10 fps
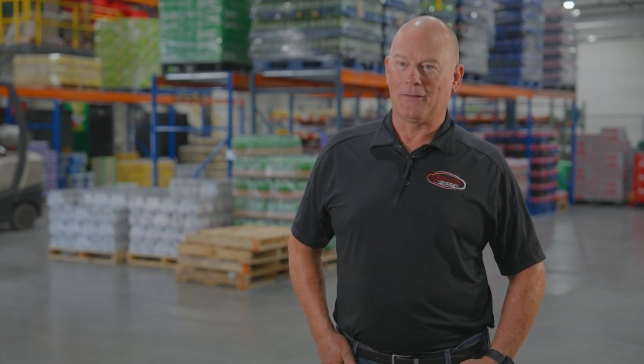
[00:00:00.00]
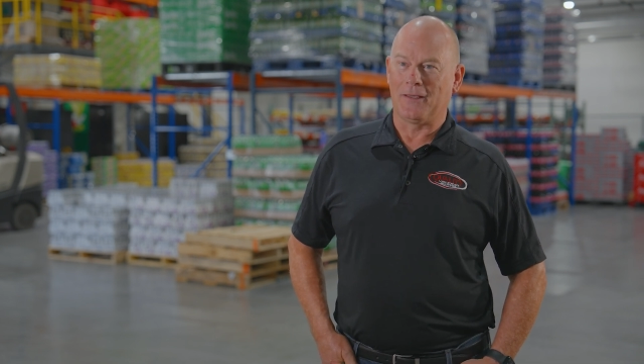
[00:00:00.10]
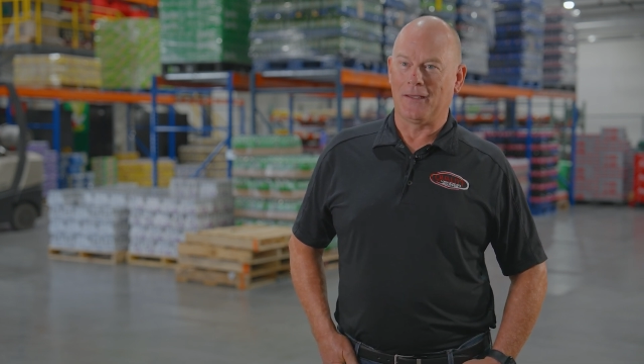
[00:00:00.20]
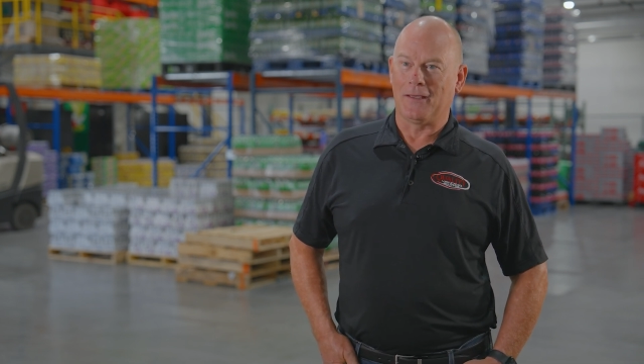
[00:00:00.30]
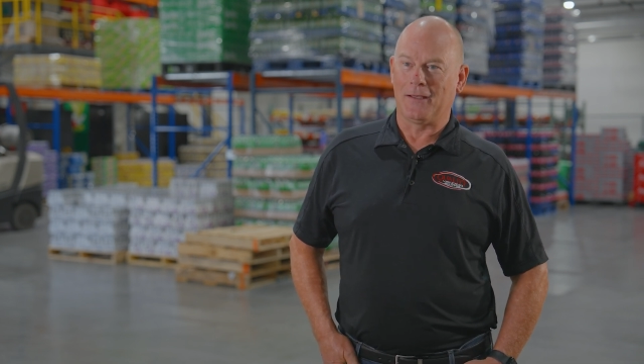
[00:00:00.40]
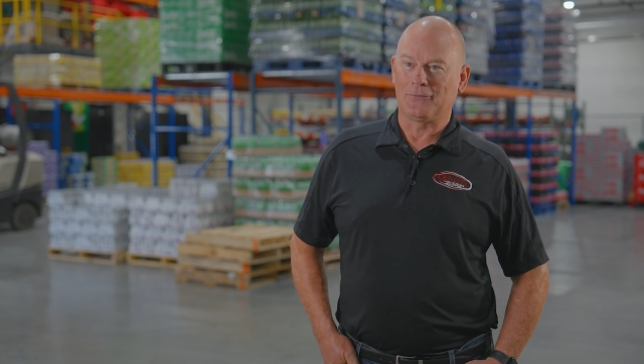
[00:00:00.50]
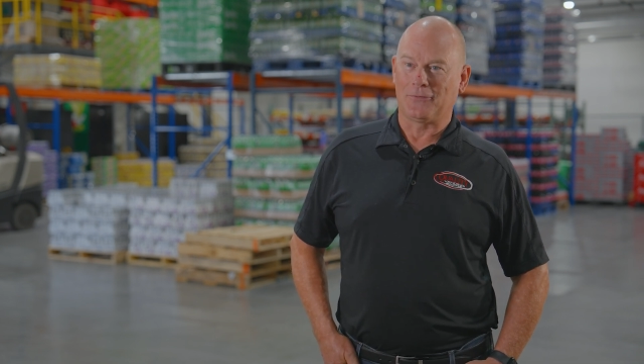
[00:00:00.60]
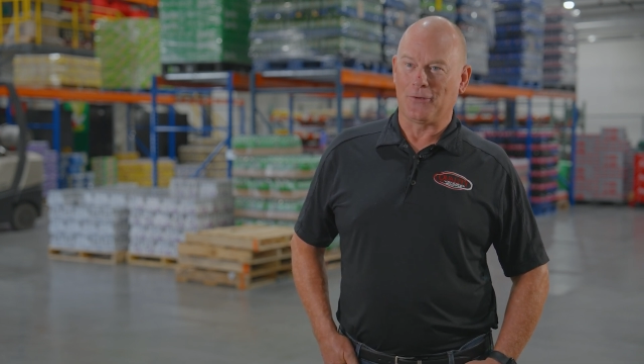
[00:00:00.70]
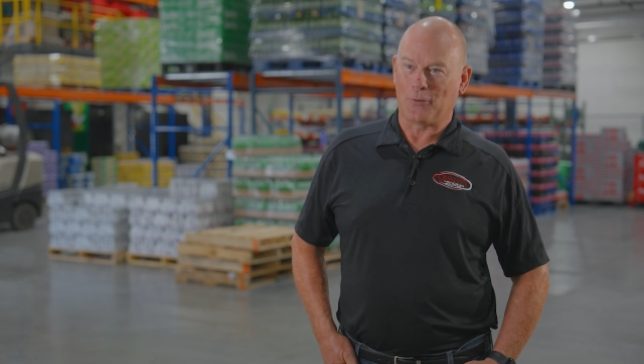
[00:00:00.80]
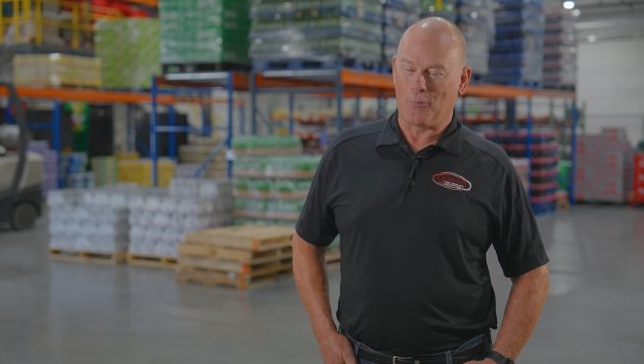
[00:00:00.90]
they
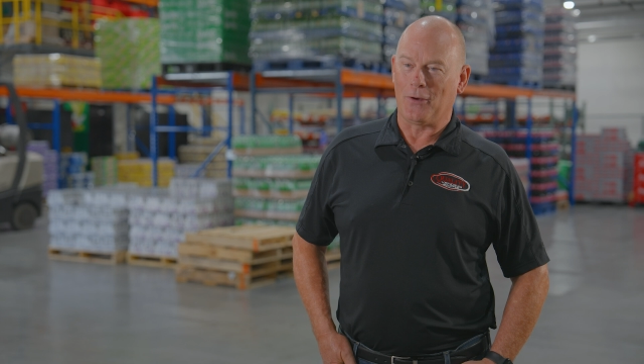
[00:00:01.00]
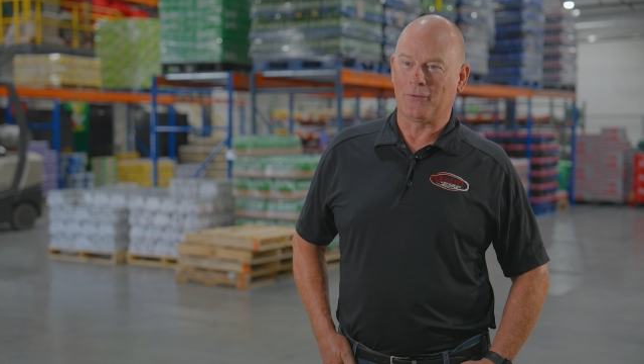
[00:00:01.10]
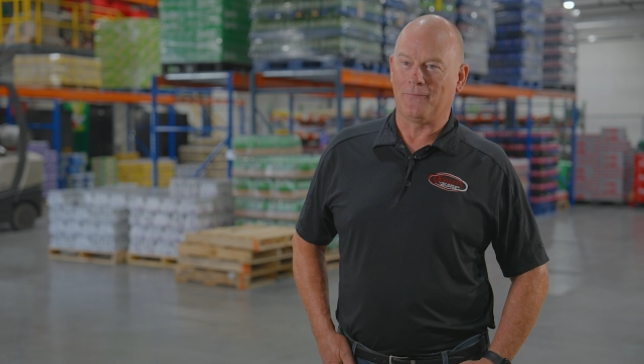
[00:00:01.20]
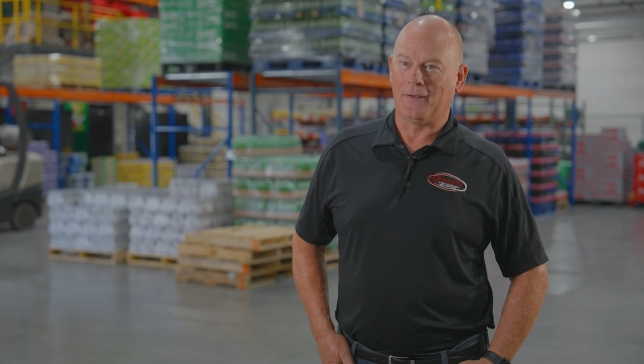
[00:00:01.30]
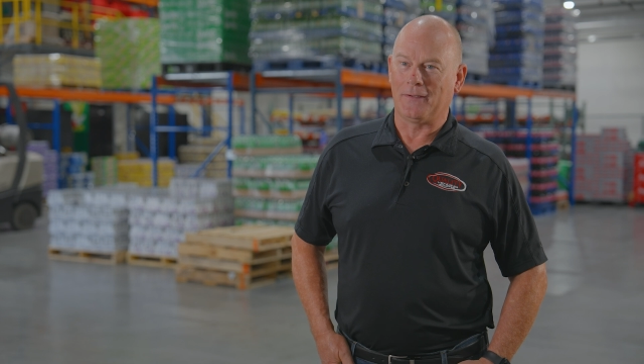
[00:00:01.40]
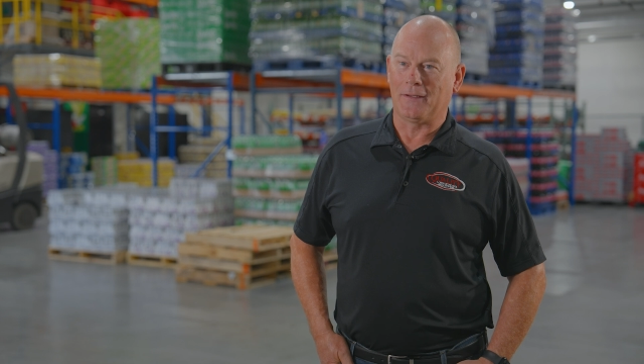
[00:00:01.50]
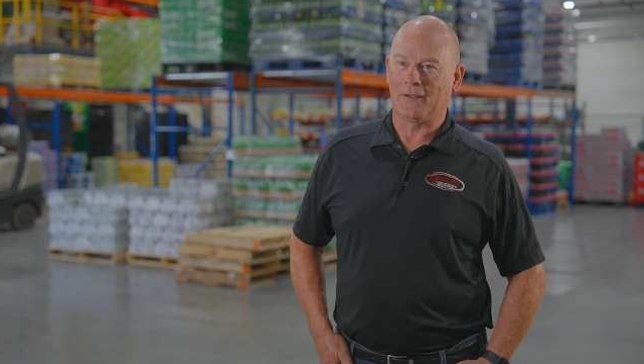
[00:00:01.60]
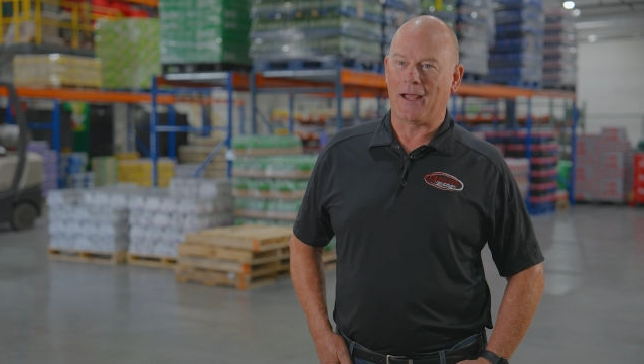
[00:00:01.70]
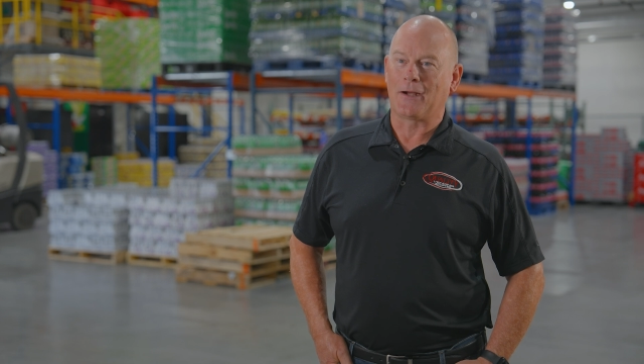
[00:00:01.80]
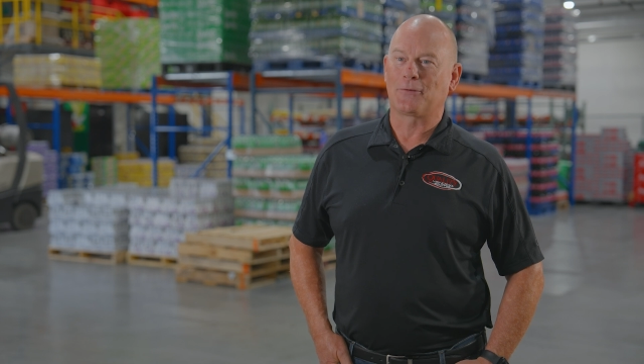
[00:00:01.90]
started Quality Vending
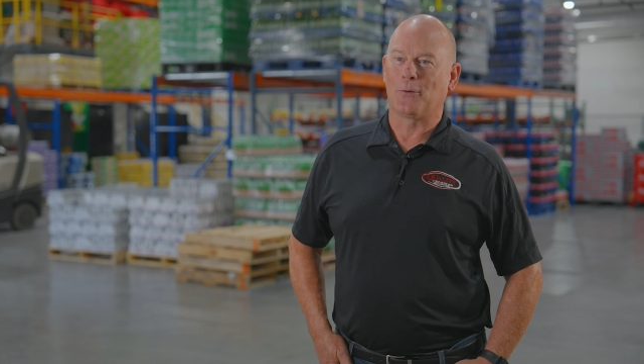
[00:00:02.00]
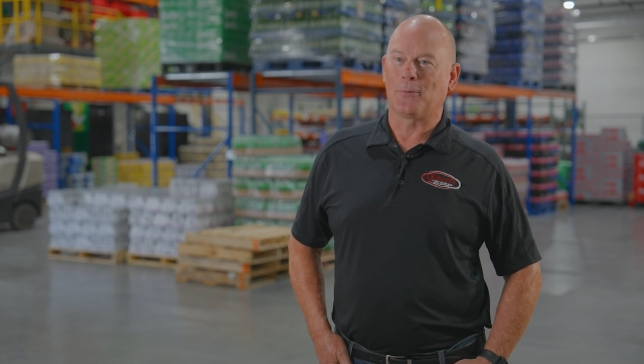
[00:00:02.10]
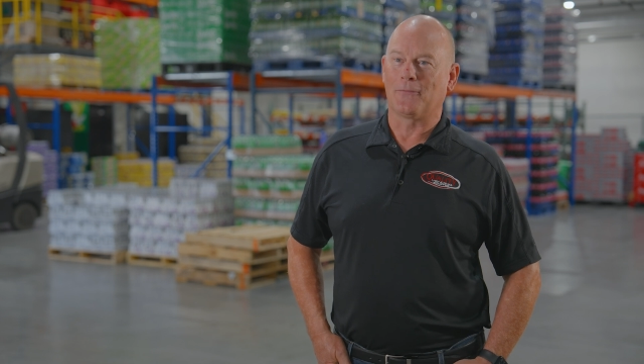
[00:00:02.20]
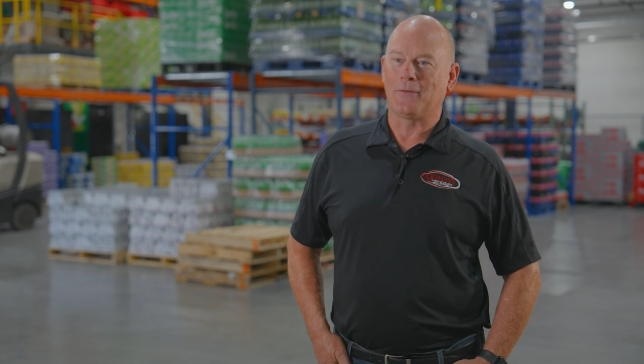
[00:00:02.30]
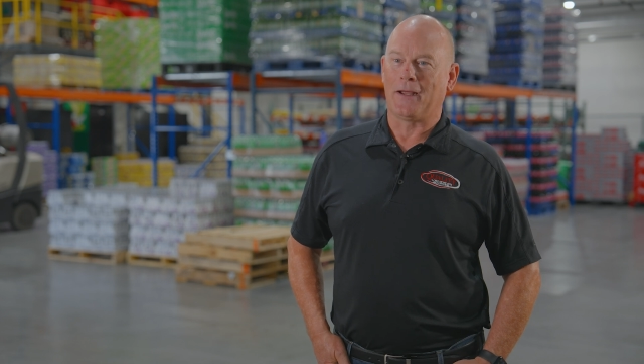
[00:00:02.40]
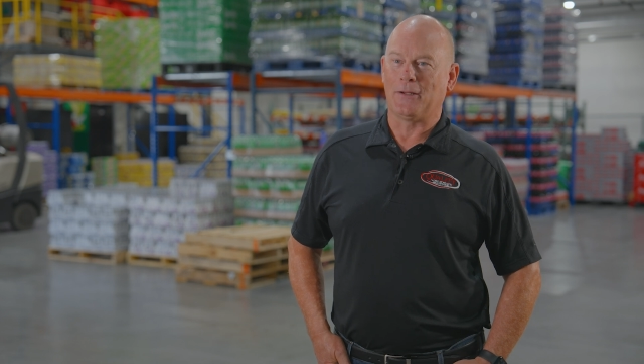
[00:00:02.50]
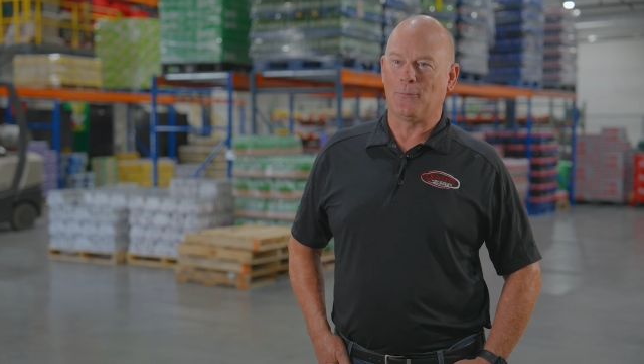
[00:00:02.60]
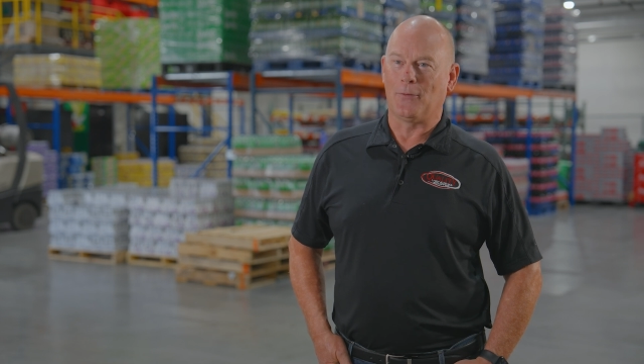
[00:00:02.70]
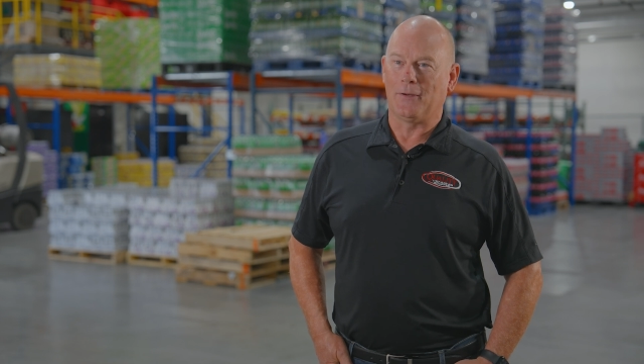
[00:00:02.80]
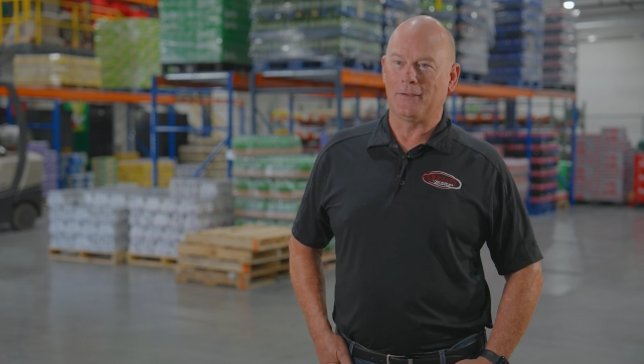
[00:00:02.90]
in October of
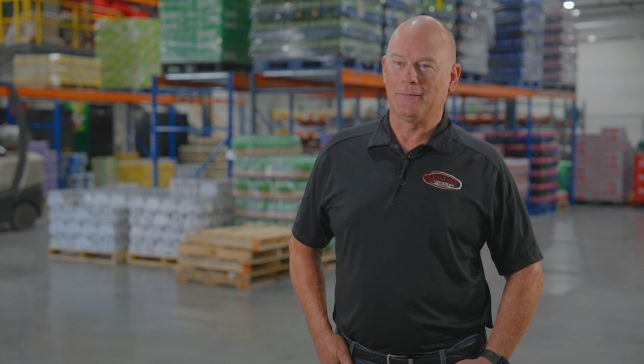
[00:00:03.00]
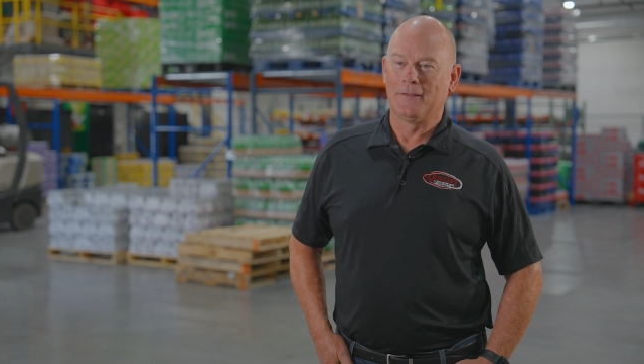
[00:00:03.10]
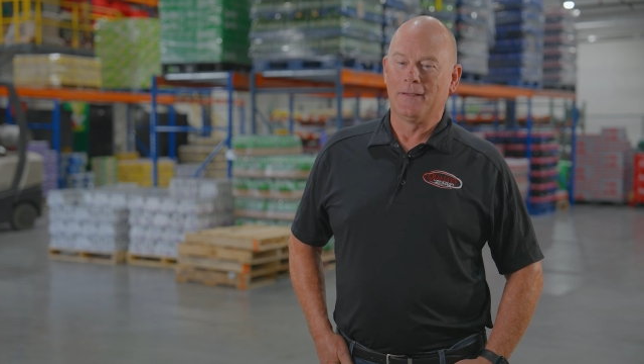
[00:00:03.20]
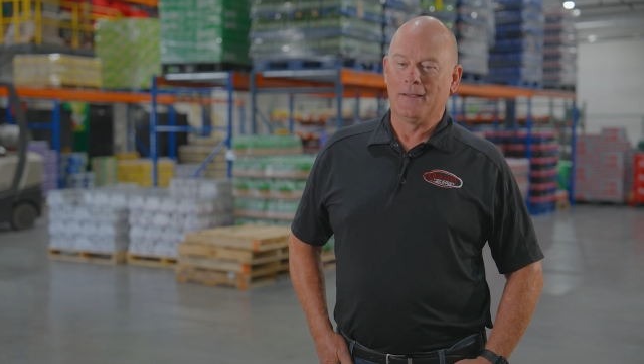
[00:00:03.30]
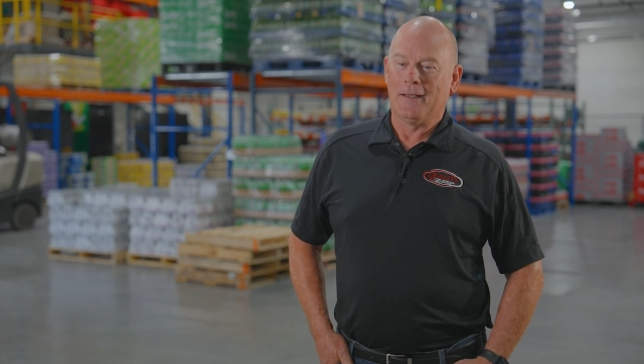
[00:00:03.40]
'91.